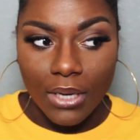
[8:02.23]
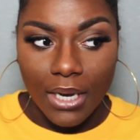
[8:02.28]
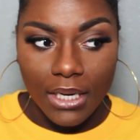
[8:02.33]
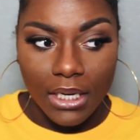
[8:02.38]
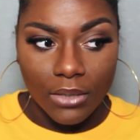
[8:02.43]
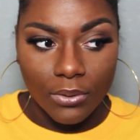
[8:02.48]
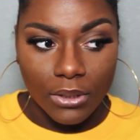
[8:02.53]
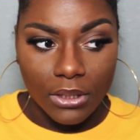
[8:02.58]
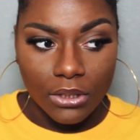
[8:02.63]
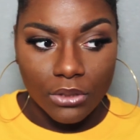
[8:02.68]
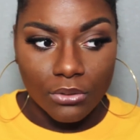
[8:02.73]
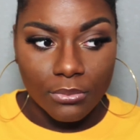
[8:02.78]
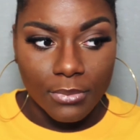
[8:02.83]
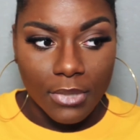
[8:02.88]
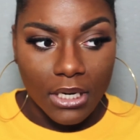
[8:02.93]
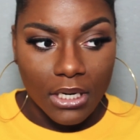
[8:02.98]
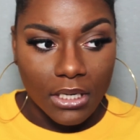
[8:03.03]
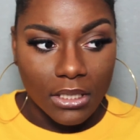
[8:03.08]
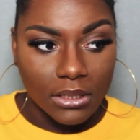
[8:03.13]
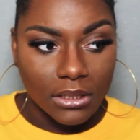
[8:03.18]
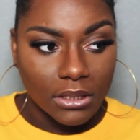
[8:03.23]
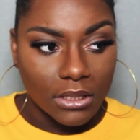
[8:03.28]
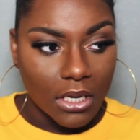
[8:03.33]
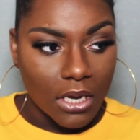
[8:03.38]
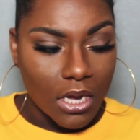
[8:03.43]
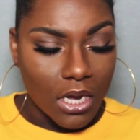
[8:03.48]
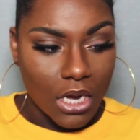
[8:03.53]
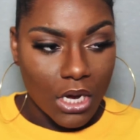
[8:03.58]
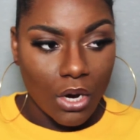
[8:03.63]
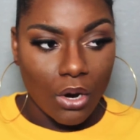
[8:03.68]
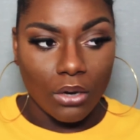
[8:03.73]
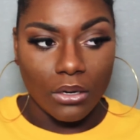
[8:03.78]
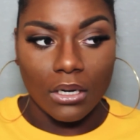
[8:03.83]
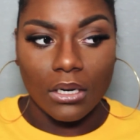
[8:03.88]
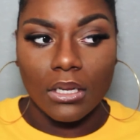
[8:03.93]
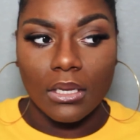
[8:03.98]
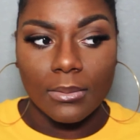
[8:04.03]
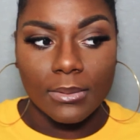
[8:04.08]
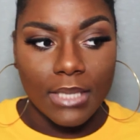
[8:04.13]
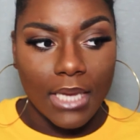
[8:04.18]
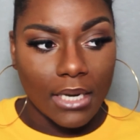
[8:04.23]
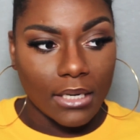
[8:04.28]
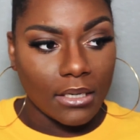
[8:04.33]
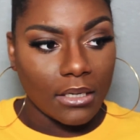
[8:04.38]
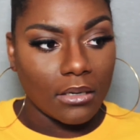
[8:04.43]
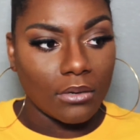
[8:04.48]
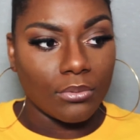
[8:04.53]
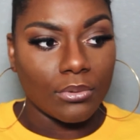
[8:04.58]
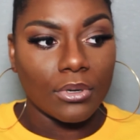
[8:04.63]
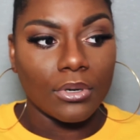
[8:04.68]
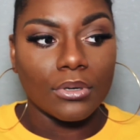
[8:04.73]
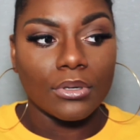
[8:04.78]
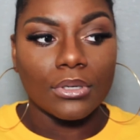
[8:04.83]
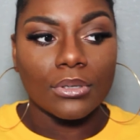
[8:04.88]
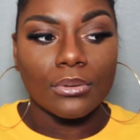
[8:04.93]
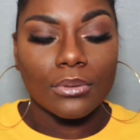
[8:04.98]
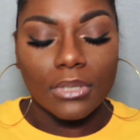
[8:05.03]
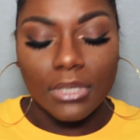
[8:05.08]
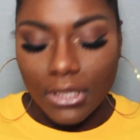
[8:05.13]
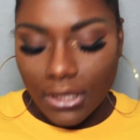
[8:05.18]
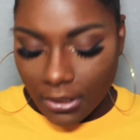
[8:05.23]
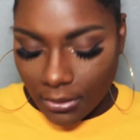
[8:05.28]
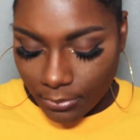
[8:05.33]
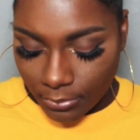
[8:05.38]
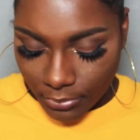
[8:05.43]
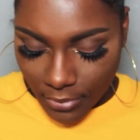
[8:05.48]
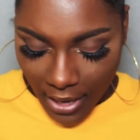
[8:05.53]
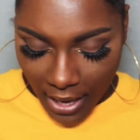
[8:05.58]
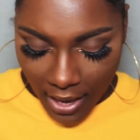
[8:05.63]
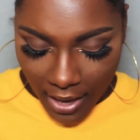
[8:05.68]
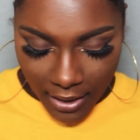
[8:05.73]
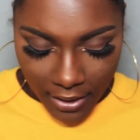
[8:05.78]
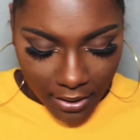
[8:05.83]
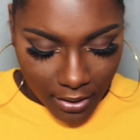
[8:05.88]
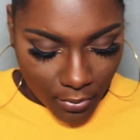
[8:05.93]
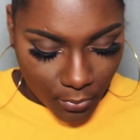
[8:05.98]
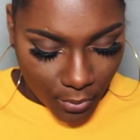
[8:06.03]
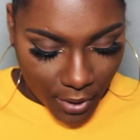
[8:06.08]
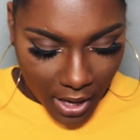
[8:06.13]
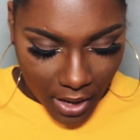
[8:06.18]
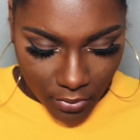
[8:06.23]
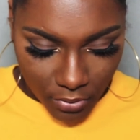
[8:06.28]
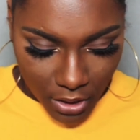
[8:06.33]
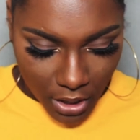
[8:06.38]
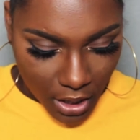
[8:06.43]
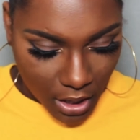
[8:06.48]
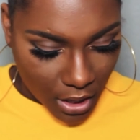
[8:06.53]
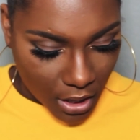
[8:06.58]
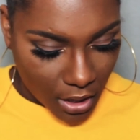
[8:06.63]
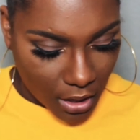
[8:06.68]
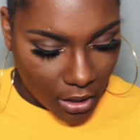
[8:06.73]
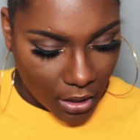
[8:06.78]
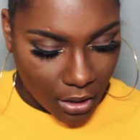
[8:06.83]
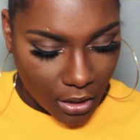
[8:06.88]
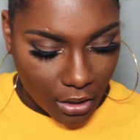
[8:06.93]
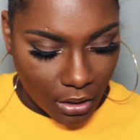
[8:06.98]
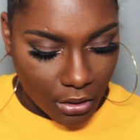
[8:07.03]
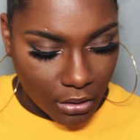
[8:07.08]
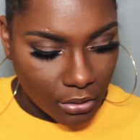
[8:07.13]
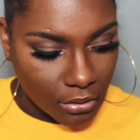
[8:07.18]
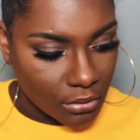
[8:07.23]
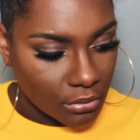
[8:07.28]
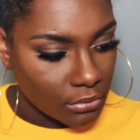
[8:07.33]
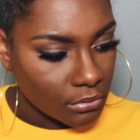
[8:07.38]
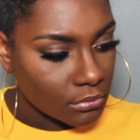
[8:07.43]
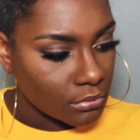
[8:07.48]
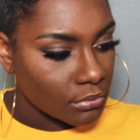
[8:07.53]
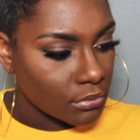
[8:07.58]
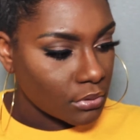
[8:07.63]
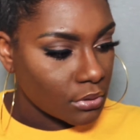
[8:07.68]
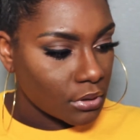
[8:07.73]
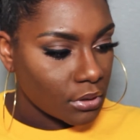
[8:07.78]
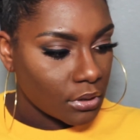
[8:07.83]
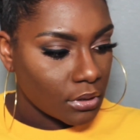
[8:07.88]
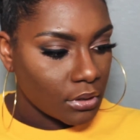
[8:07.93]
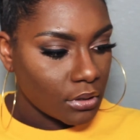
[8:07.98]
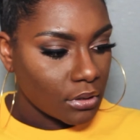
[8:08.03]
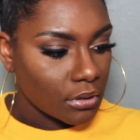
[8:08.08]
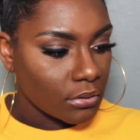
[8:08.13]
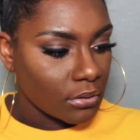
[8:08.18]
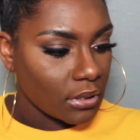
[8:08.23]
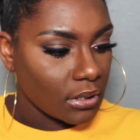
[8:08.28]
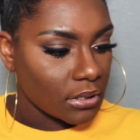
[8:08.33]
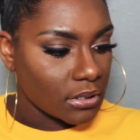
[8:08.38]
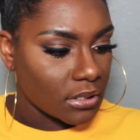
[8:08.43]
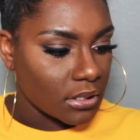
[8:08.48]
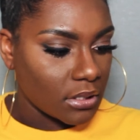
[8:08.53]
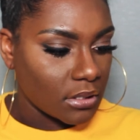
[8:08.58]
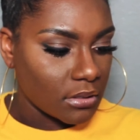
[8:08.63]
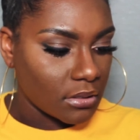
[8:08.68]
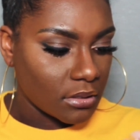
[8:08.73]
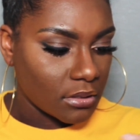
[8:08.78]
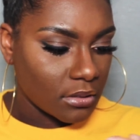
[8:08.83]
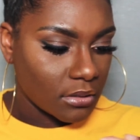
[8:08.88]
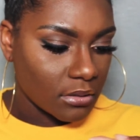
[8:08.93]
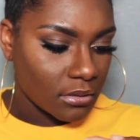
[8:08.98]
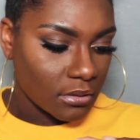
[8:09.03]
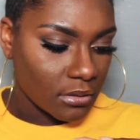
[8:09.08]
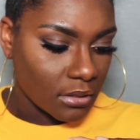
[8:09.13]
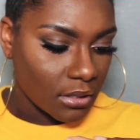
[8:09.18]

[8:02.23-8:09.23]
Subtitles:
I didn't really do much on the lips. I did a real nude lip. I am wearing, what is this?